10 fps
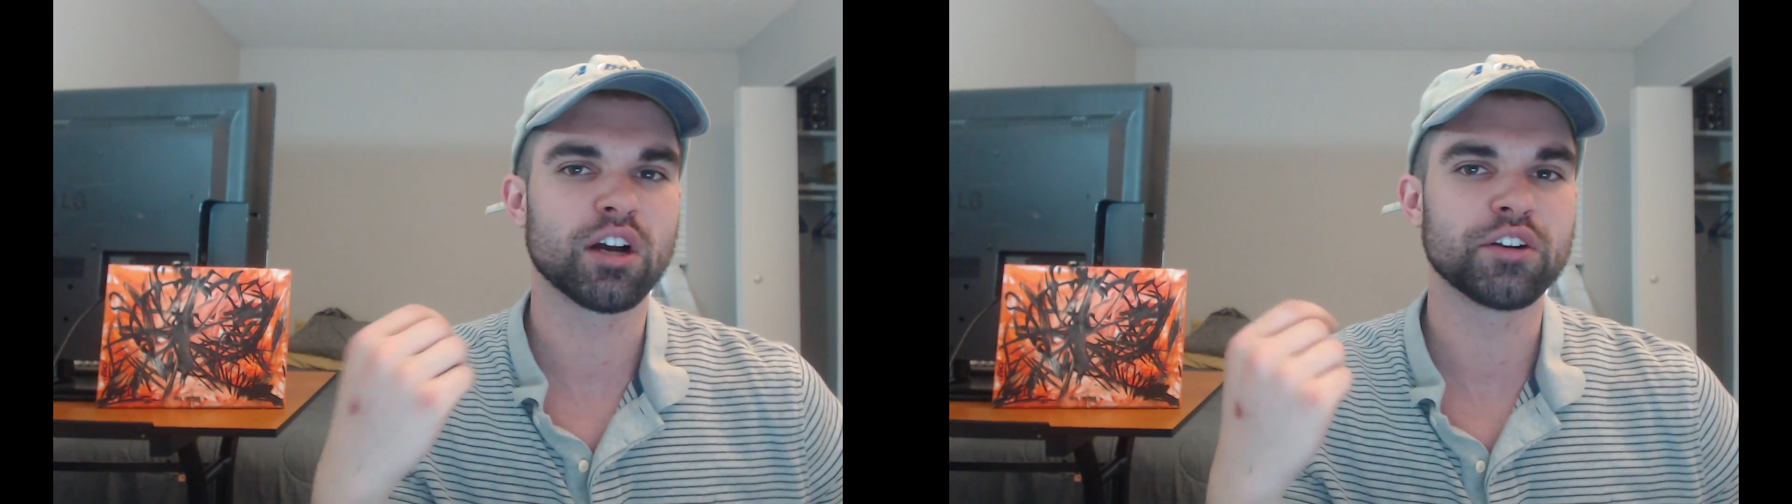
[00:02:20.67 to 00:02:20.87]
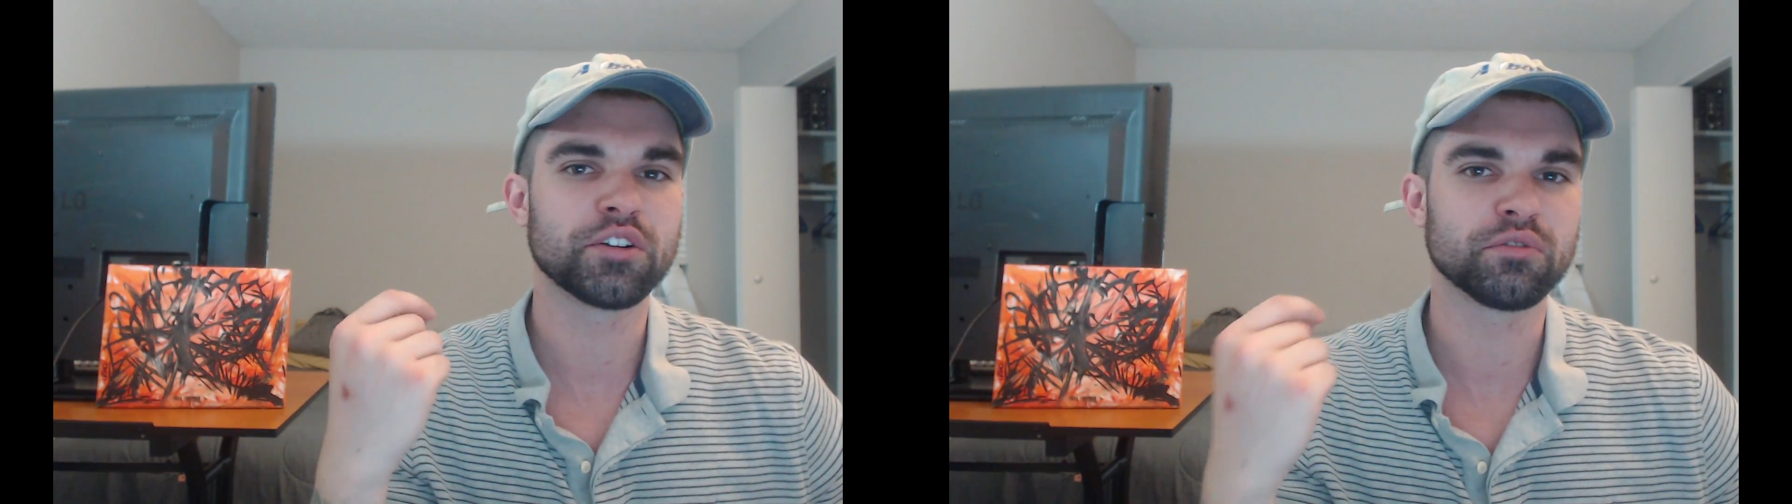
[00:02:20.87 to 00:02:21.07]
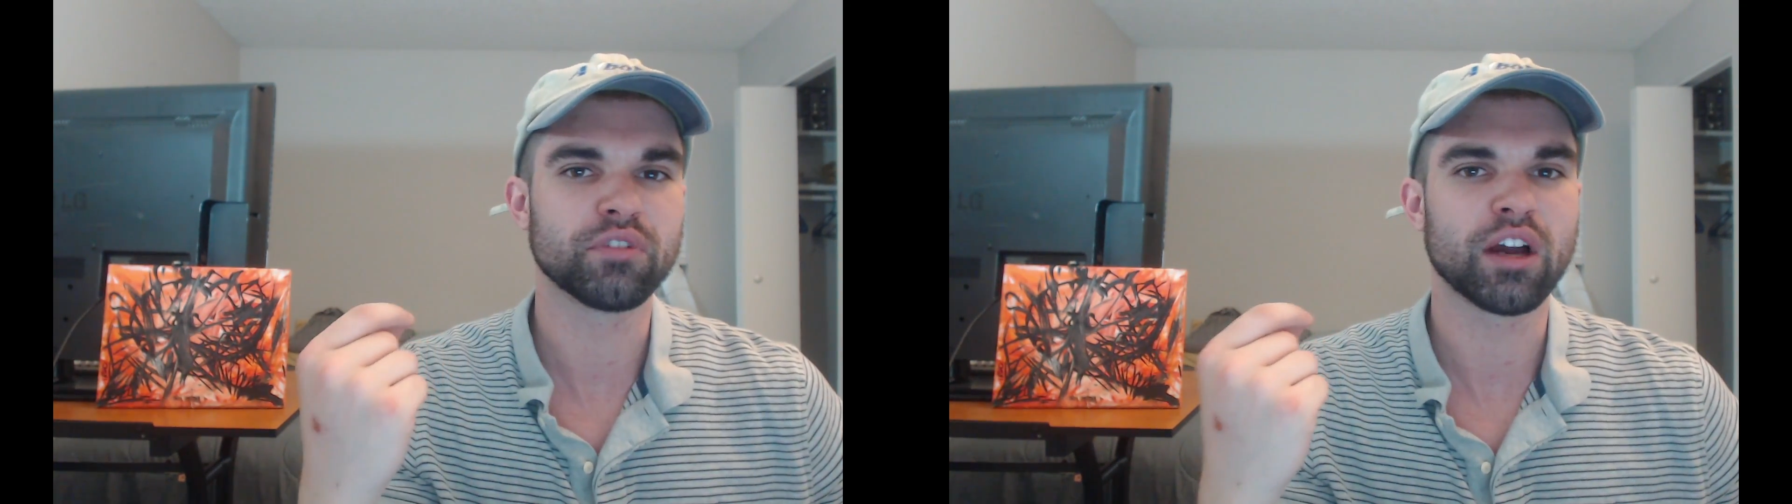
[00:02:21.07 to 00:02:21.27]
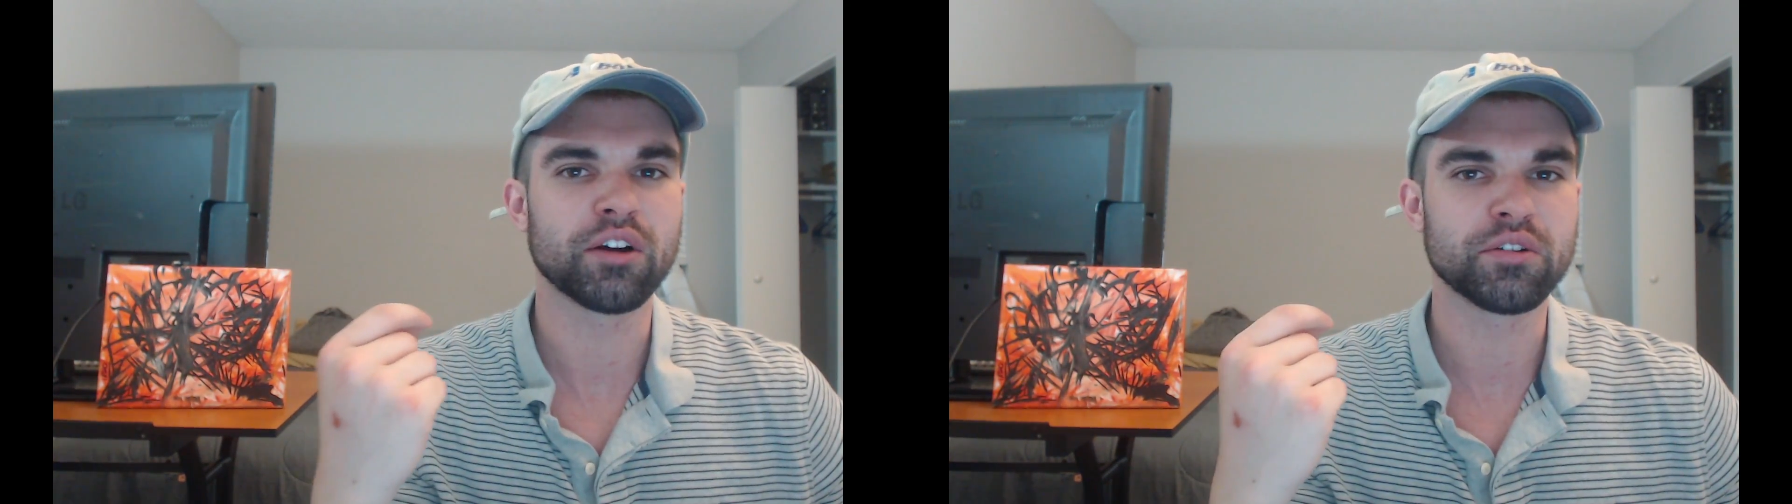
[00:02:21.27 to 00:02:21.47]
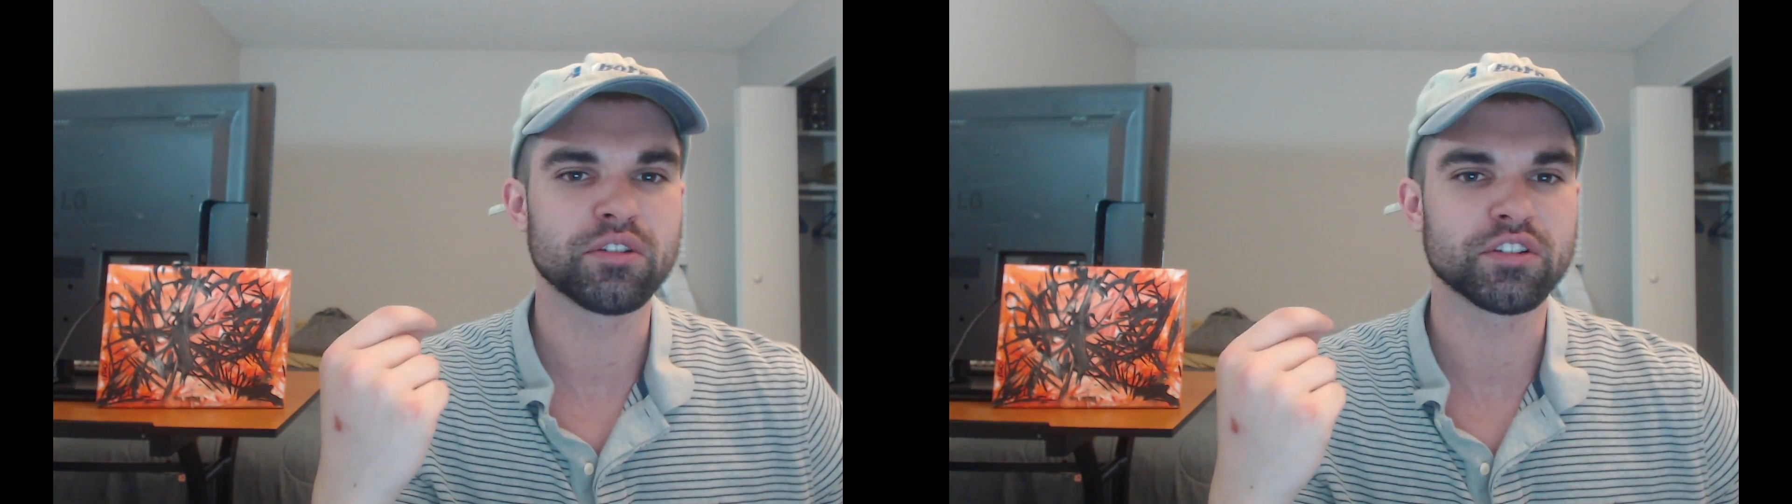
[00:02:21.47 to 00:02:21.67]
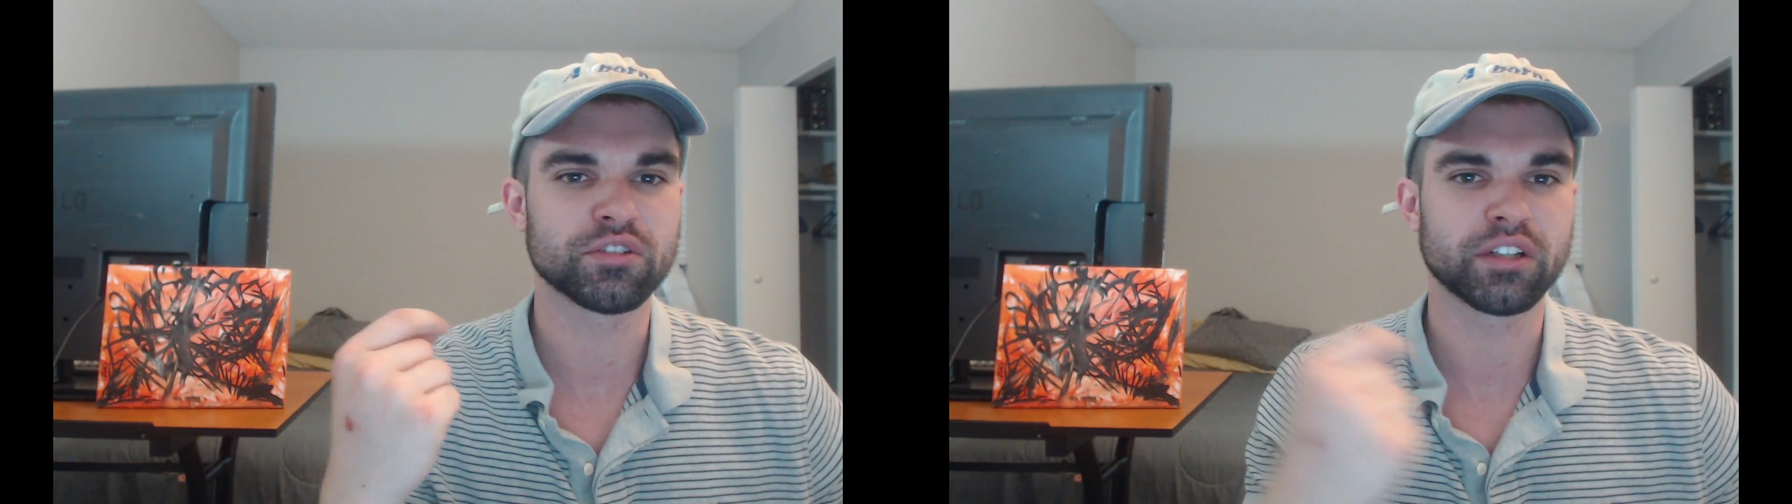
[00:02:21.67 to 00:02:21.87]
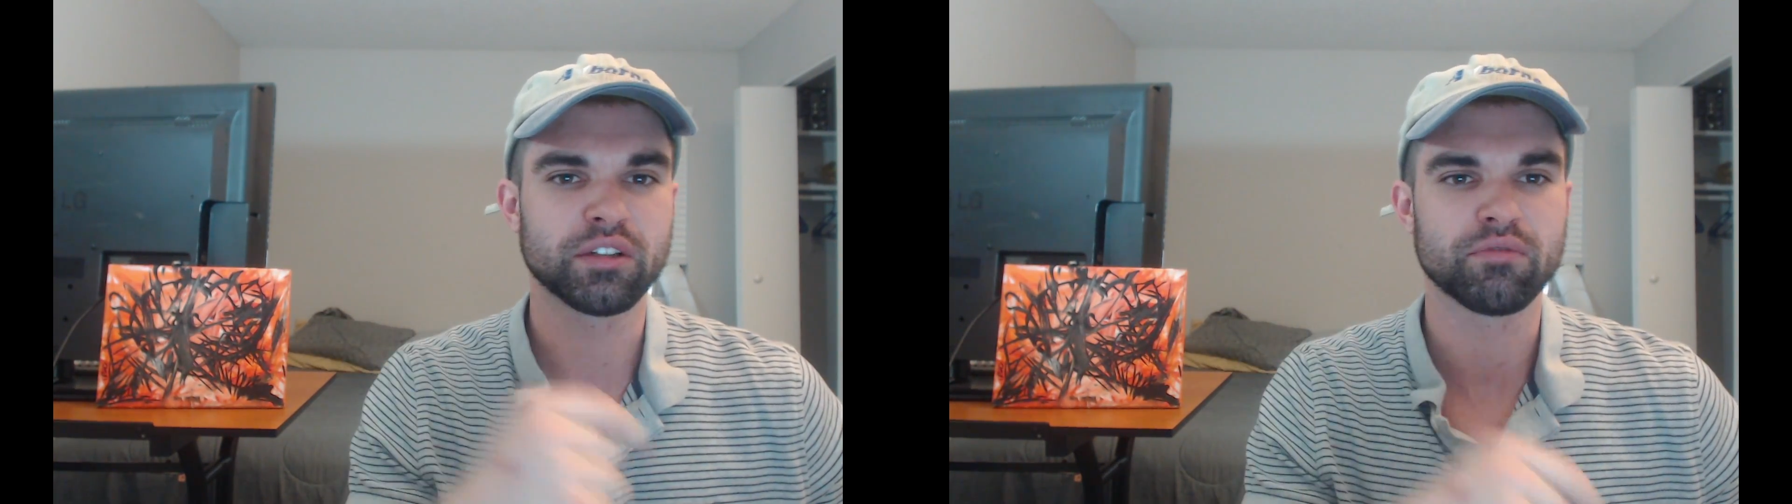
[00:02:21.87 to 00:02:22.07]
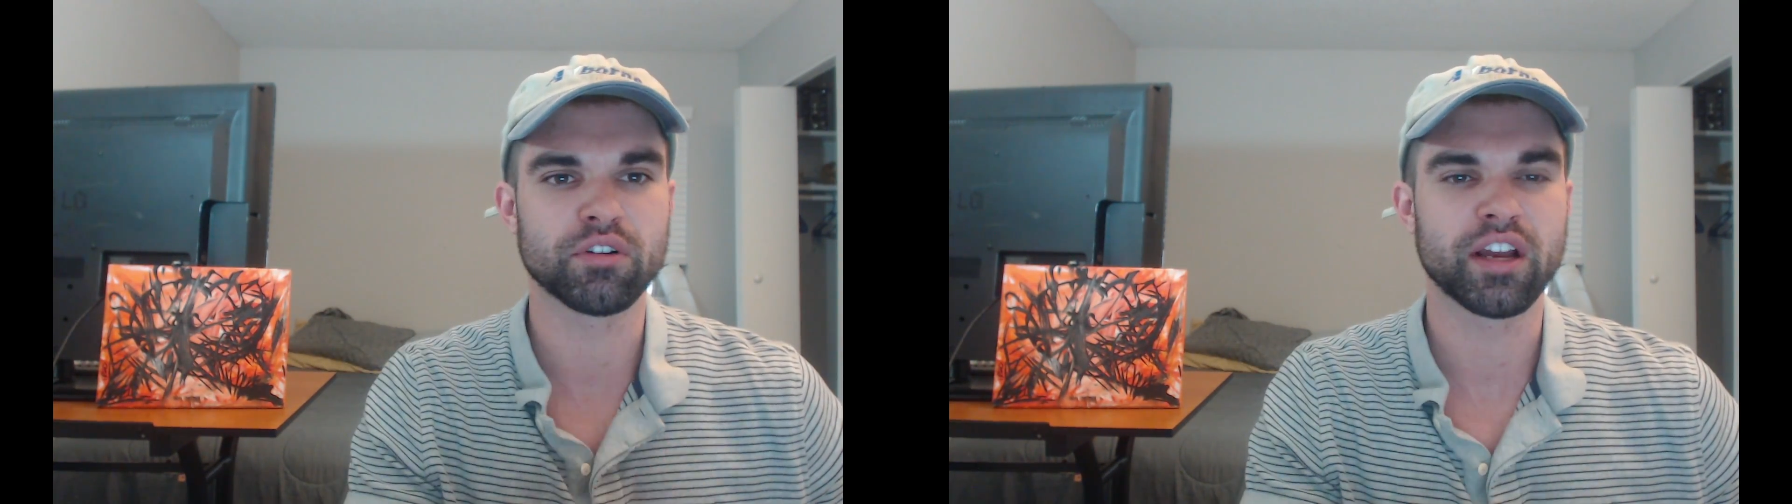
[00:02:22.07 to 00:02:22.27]
undervalue the strength
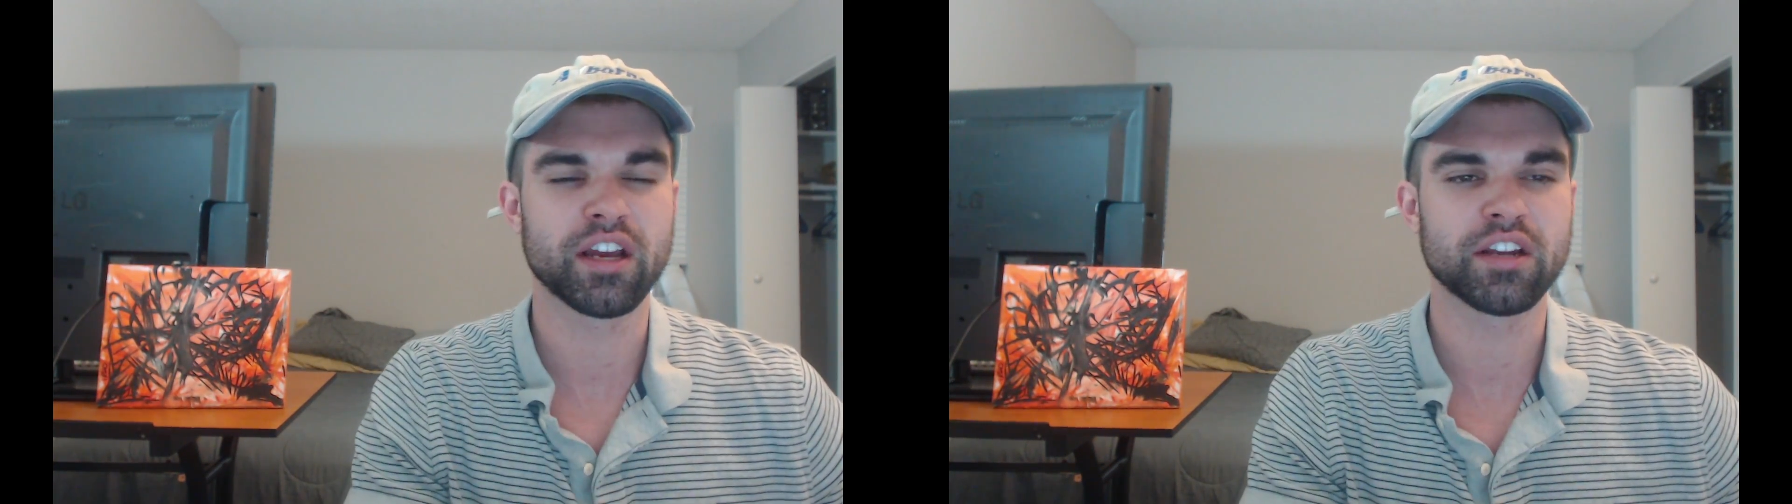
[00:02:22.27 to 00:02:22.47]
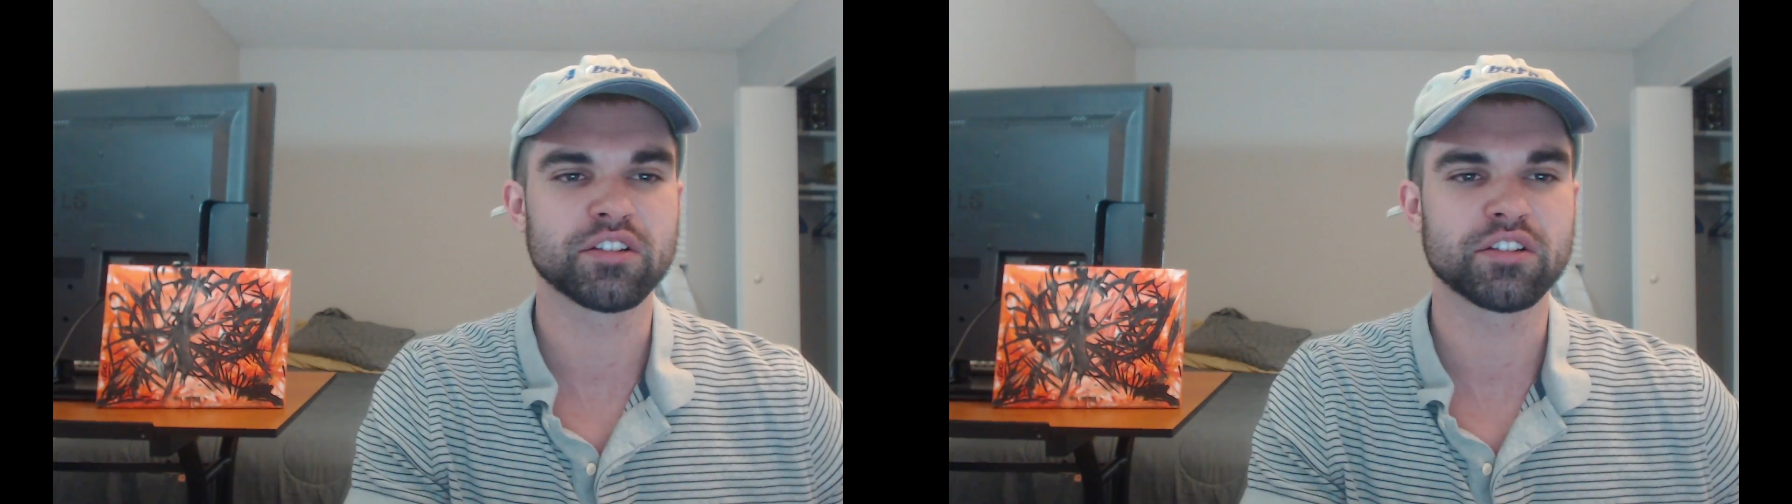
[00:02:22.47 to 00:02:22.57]
of their hand.